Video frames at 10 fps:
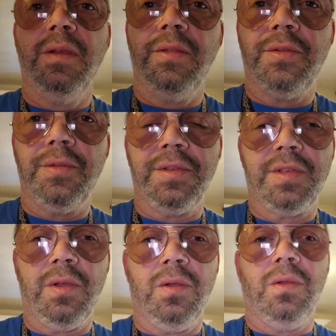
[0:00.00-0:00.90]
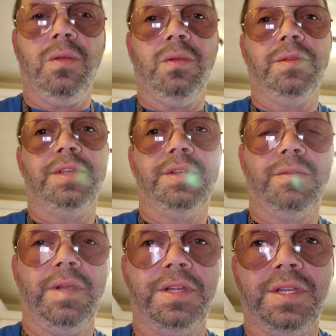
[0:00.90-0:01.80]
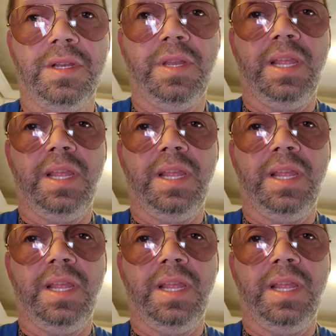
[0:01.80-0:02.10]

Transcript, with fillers: through this whole situation,